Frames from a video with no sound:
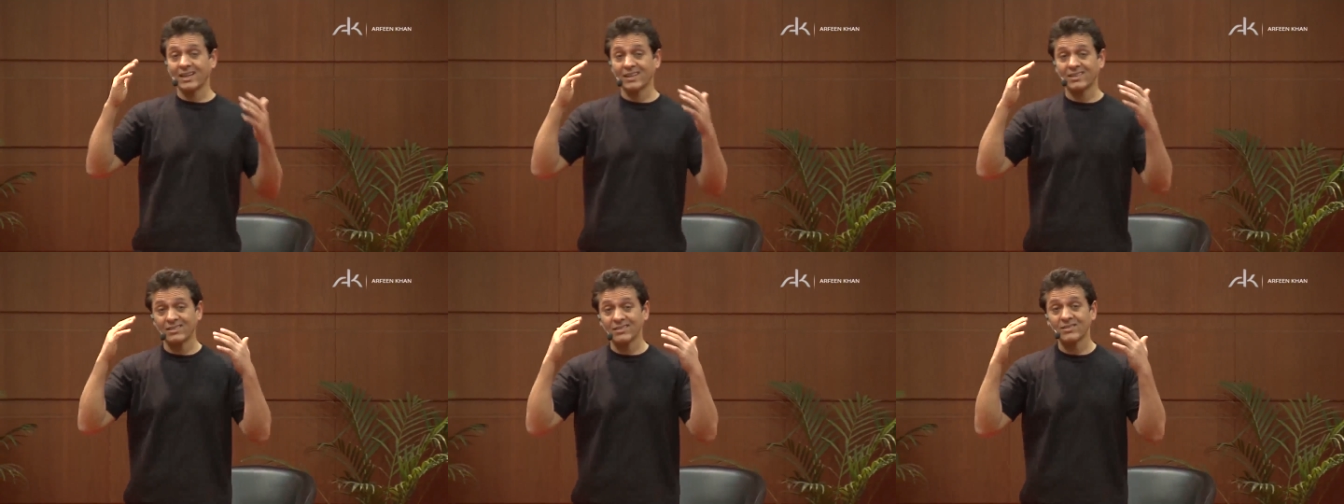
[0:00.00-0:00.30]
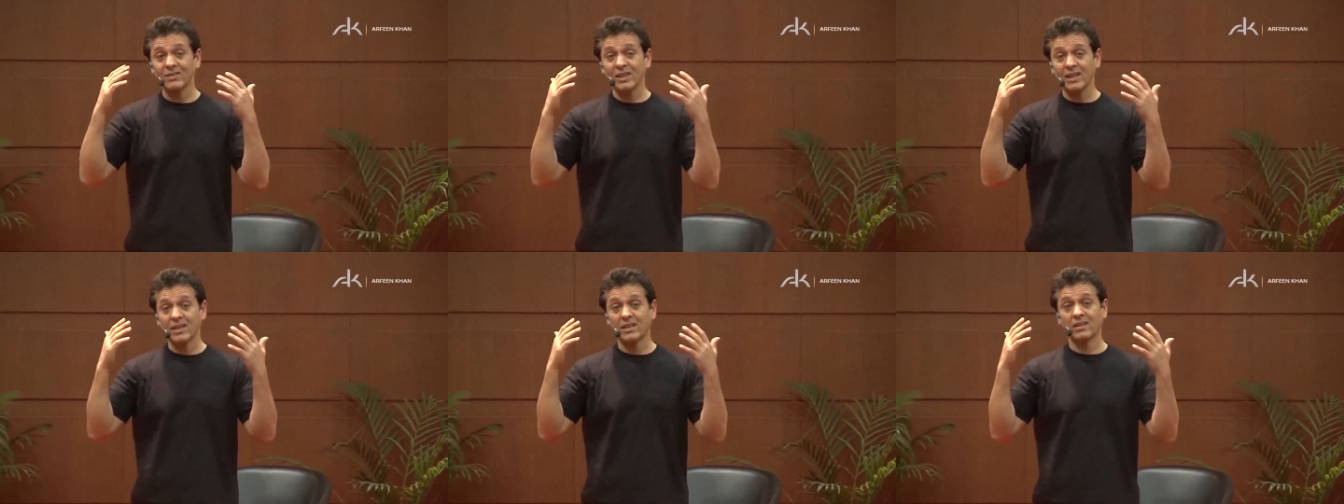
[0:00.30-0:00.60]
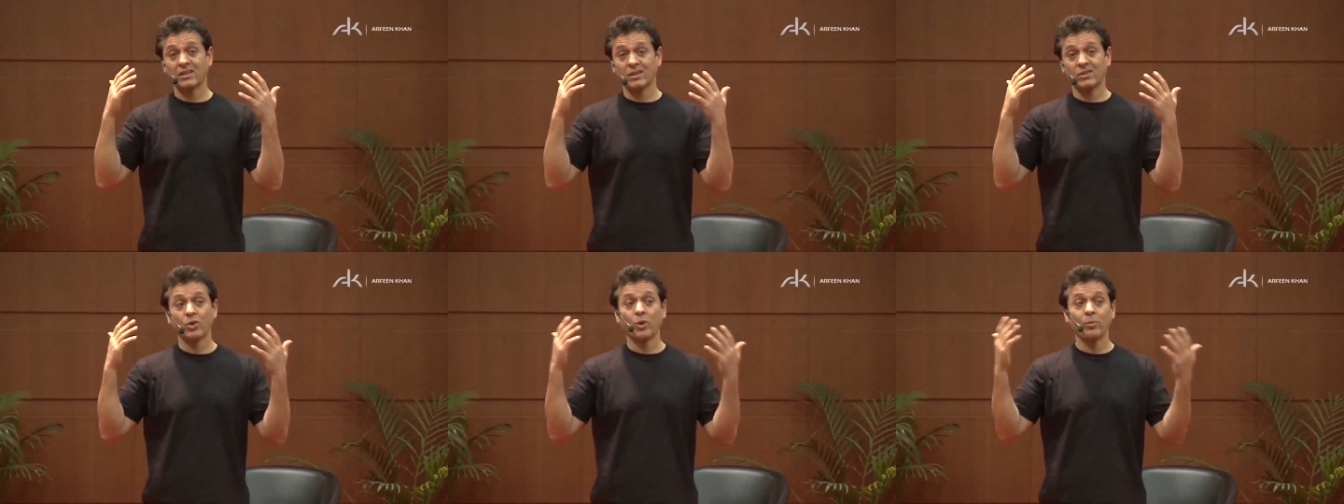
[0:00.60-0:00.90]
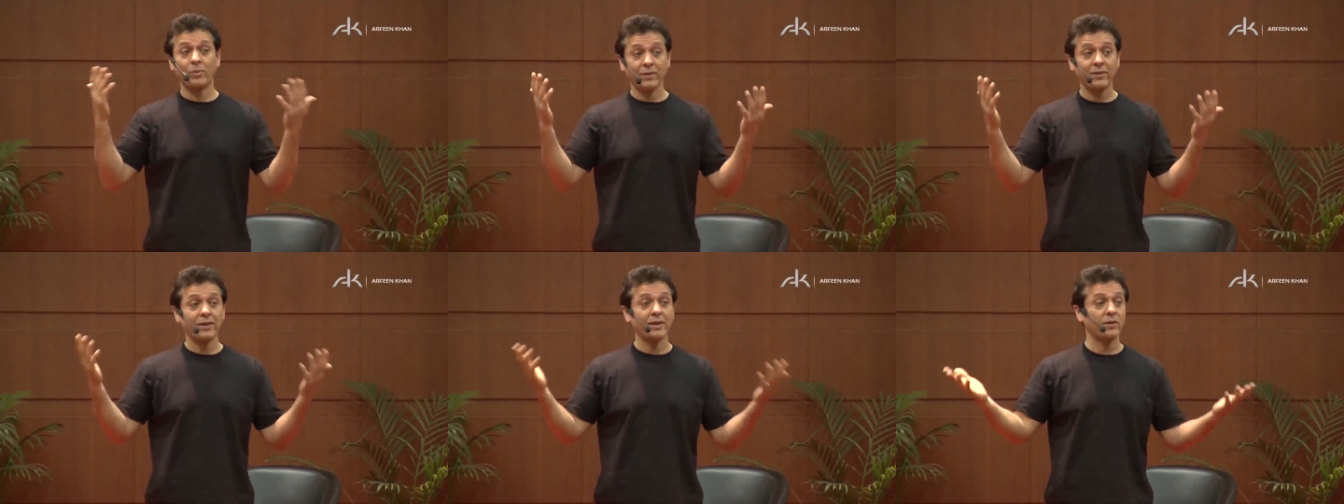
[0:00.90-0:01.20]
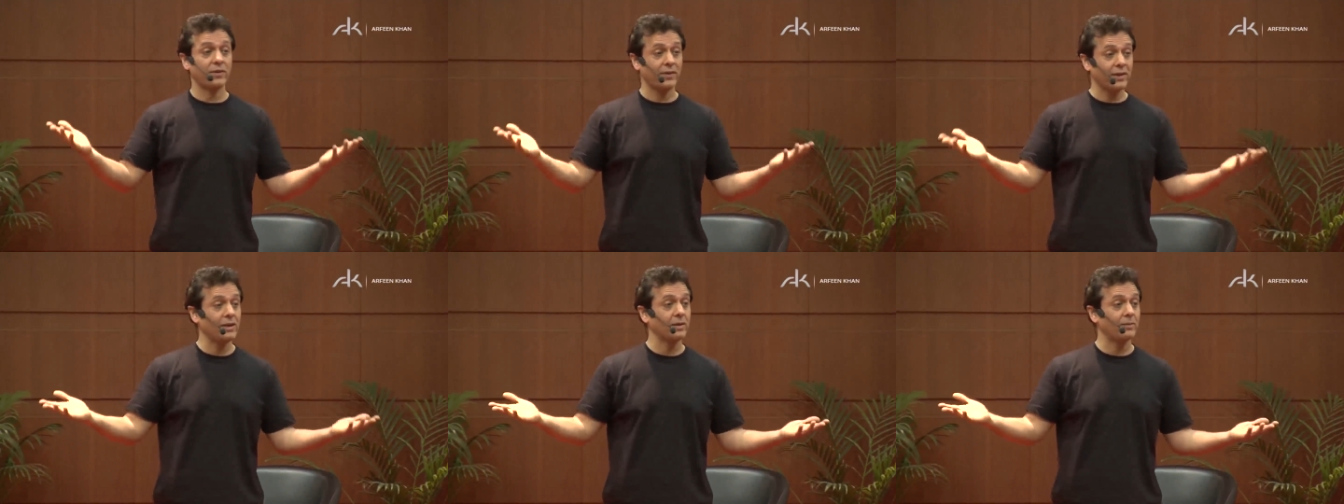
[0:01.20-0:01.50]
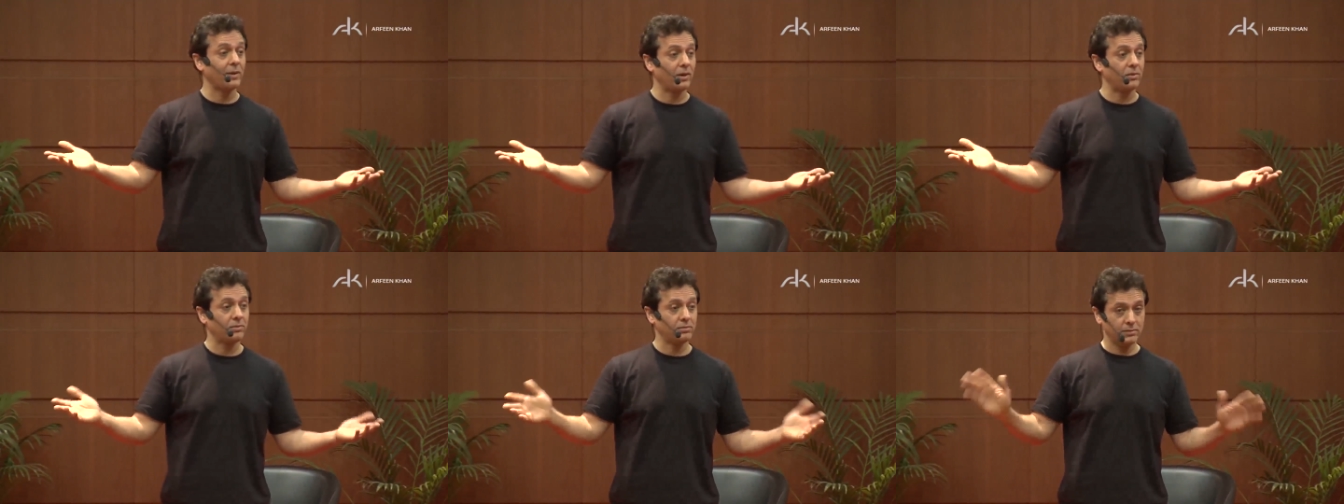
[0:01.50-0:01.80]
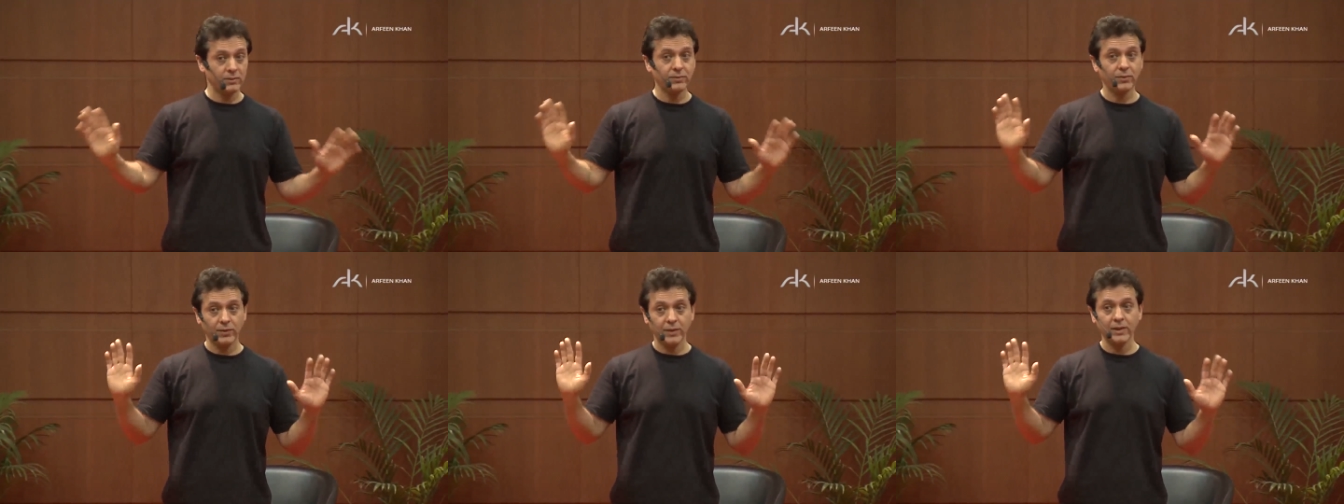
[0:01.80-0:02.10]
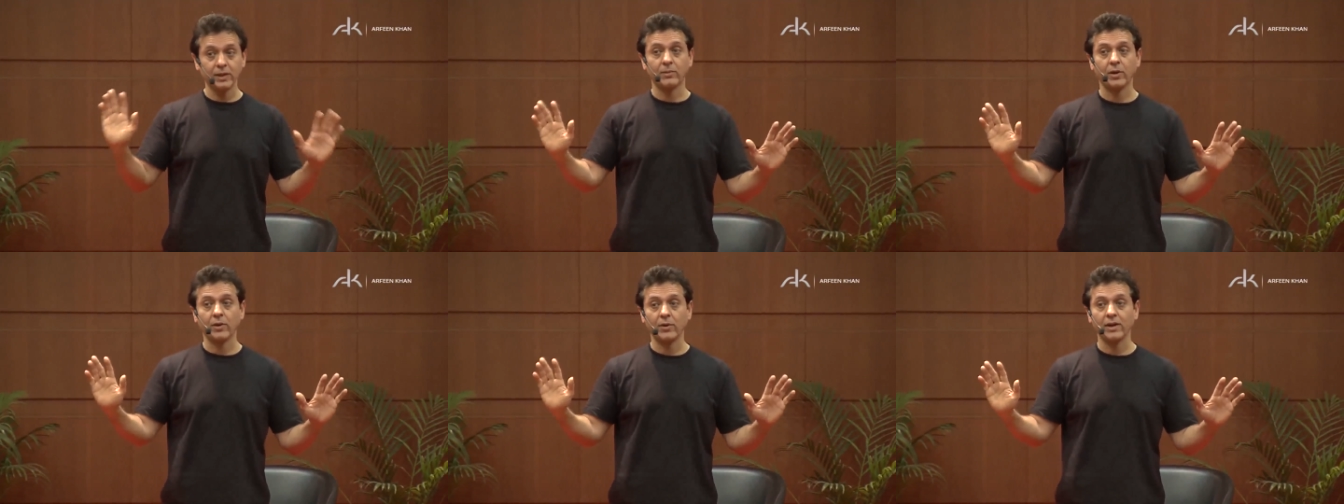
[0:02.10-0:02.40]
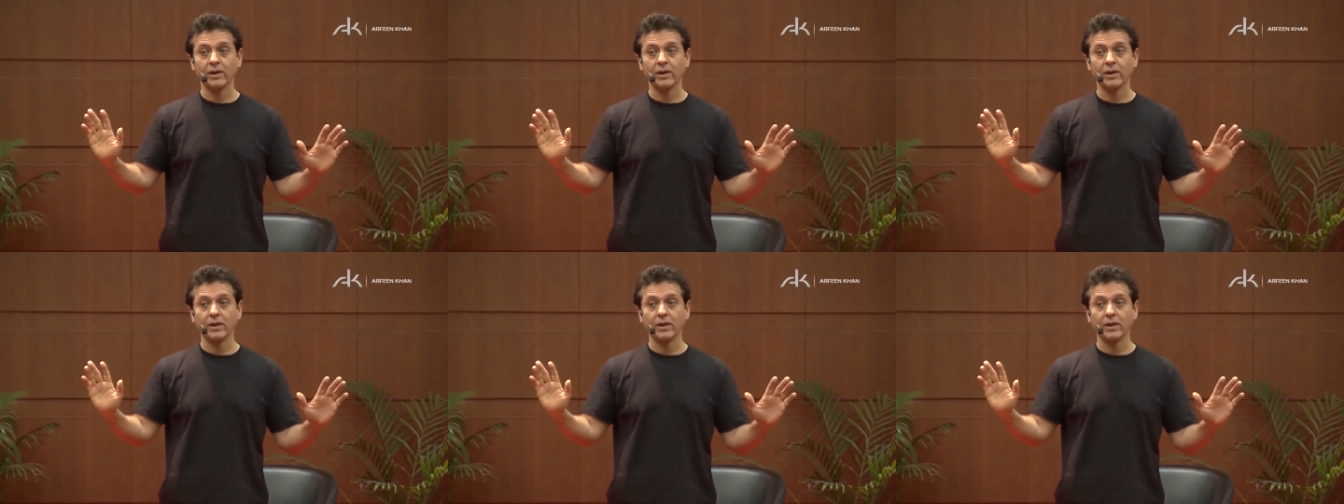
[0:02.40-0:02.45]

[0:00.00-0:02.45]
really stupid thing to think about, if you think about